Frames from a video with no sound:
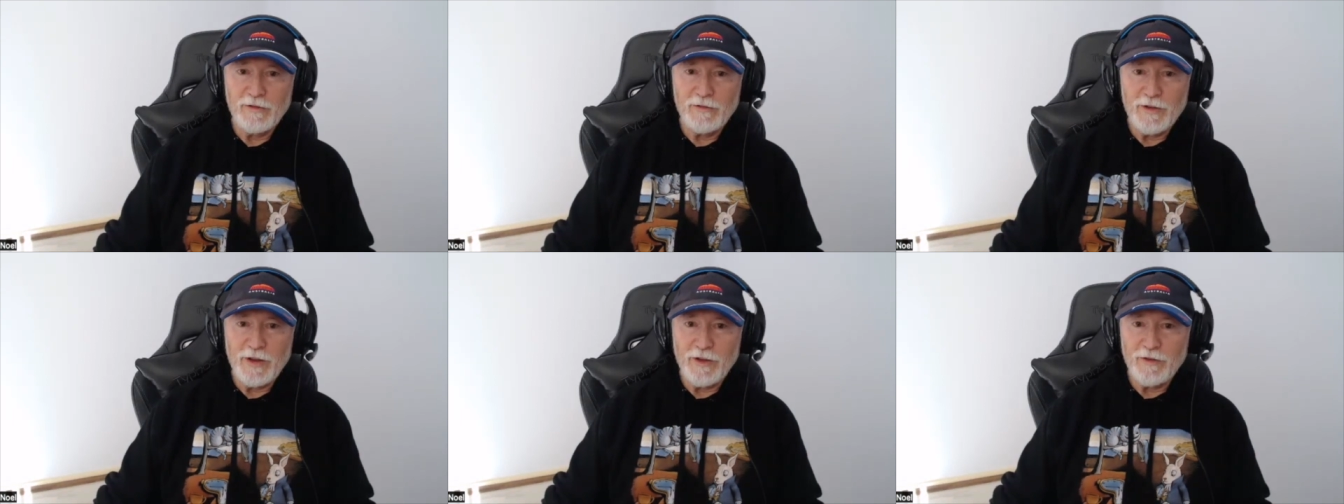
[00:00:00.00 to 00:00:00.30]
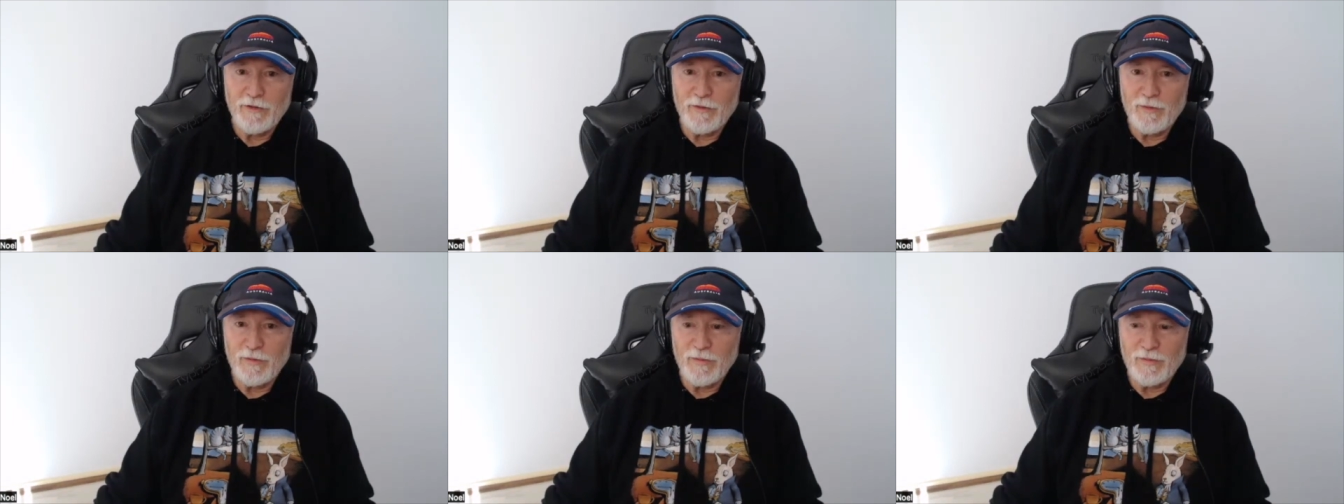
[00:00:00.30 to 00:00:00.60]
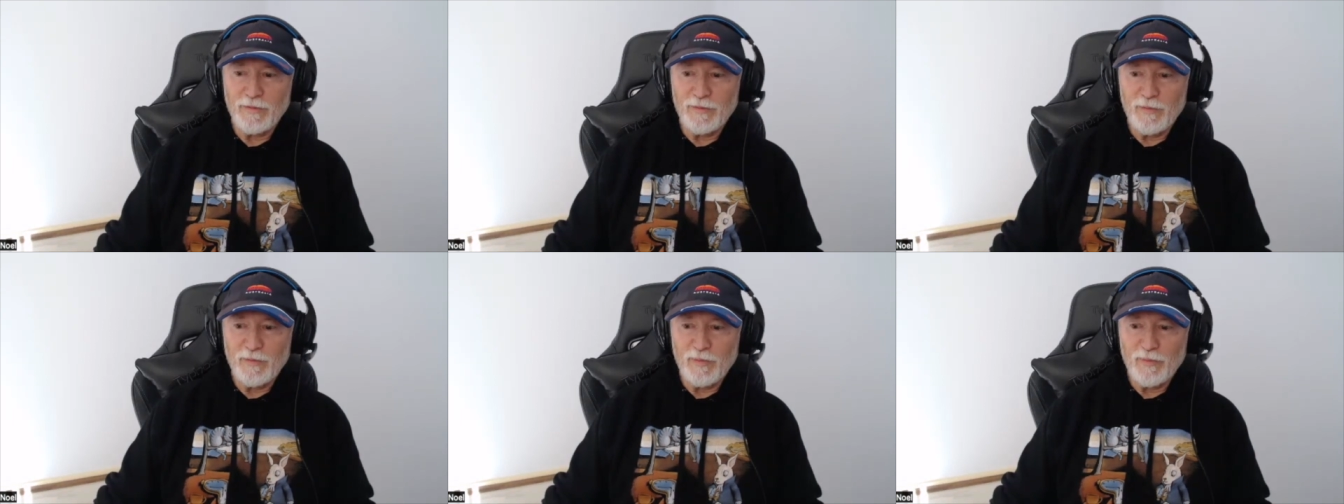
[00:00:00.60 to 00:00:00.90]
with
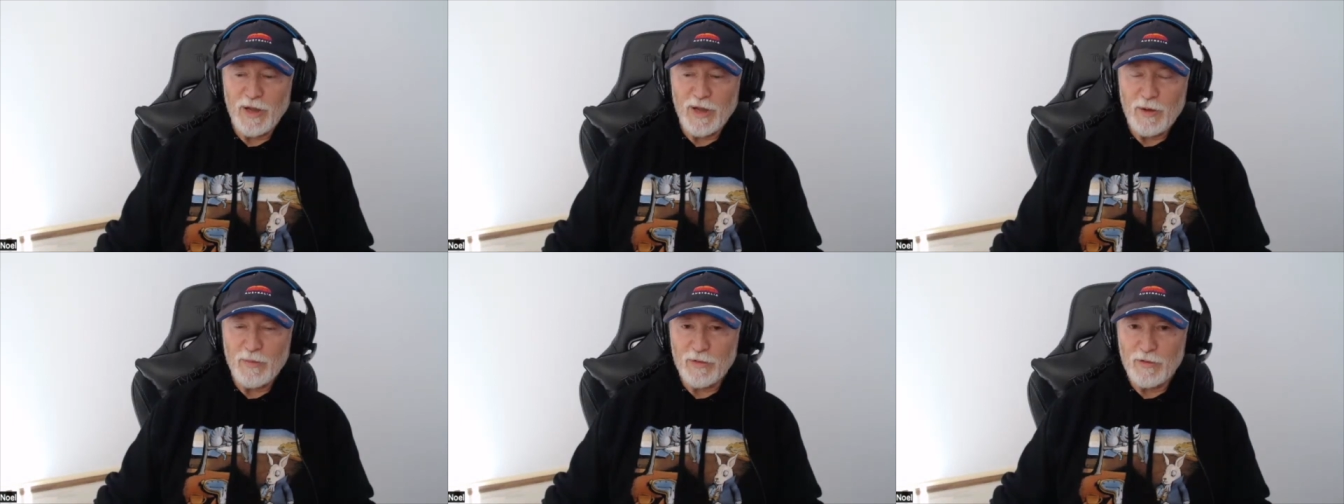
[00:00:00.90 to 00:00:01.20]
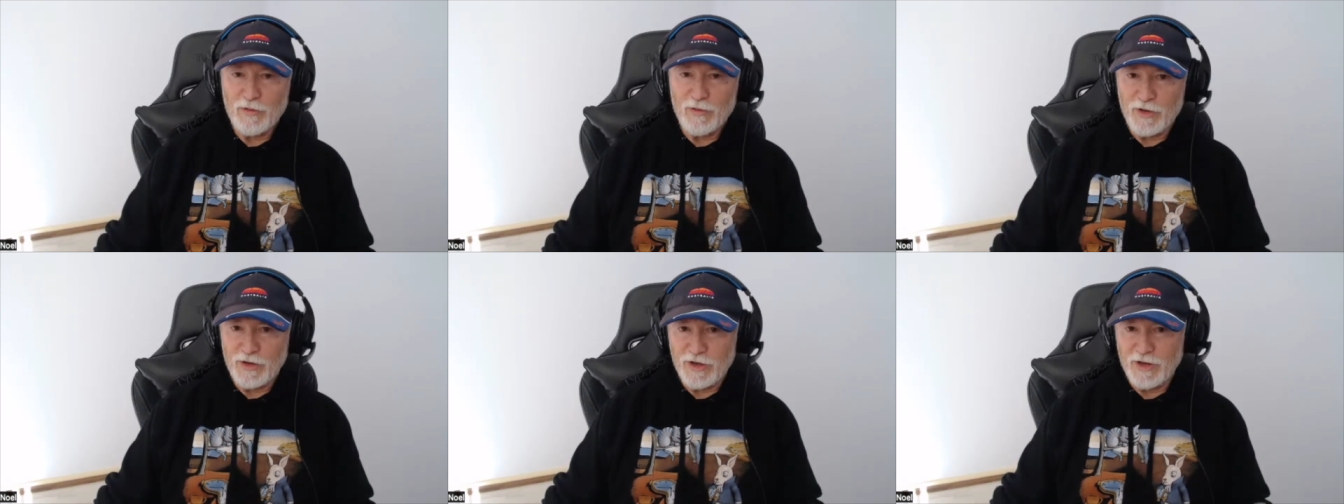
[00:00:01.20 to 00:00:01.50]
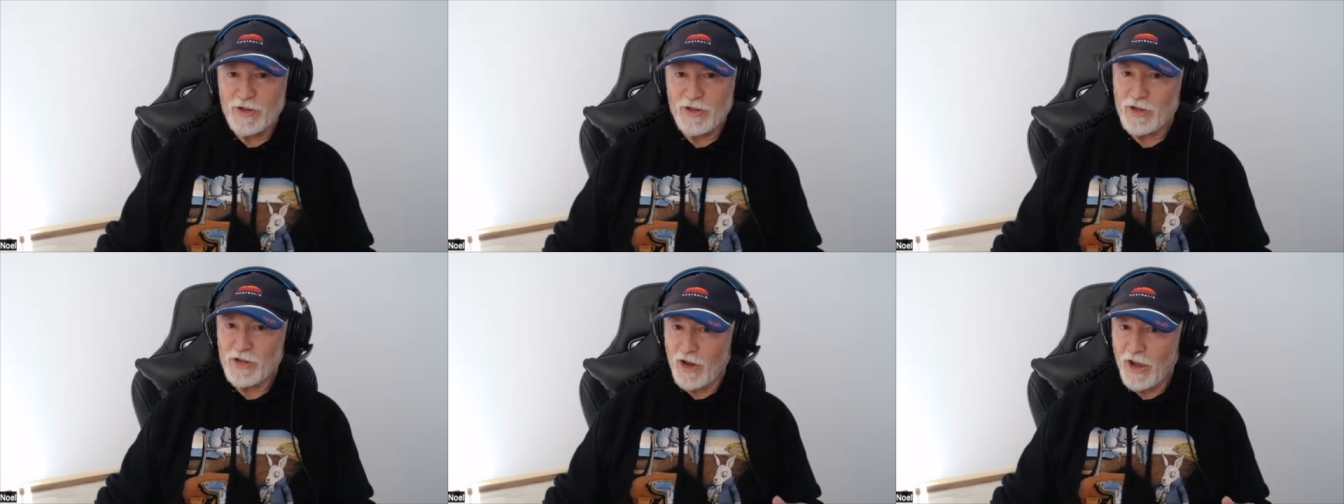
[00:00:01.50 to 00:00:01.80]
people's
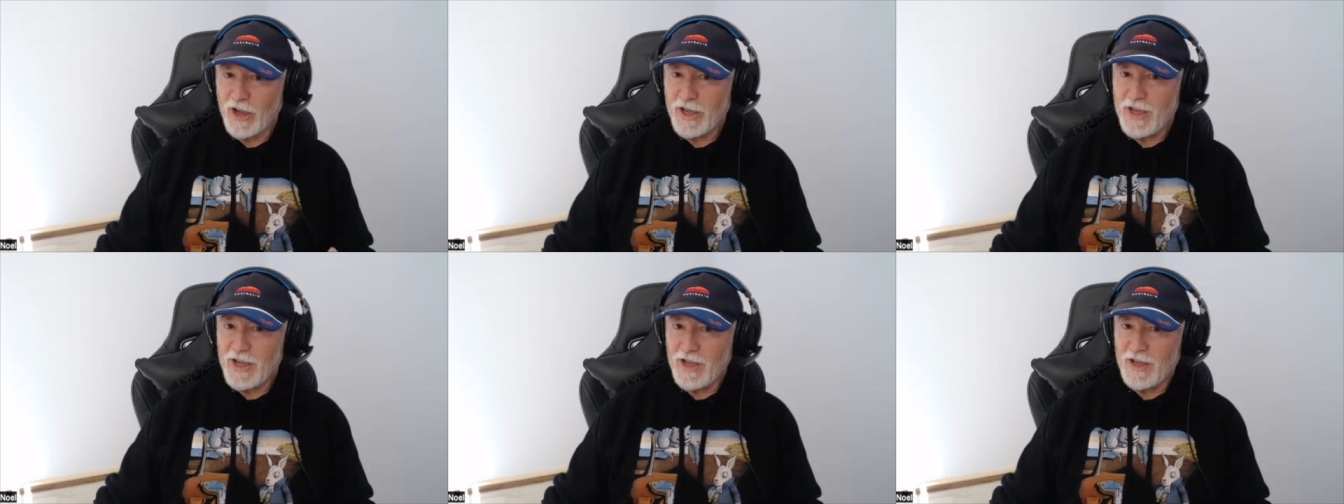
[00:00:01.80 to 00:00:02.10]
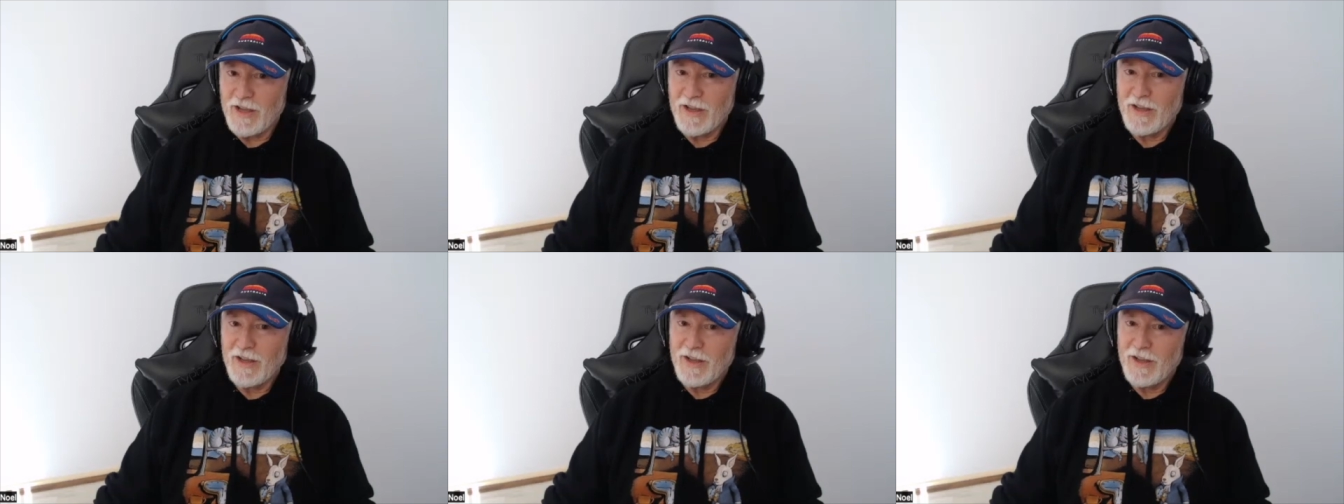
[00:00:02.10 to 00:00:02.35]
psyche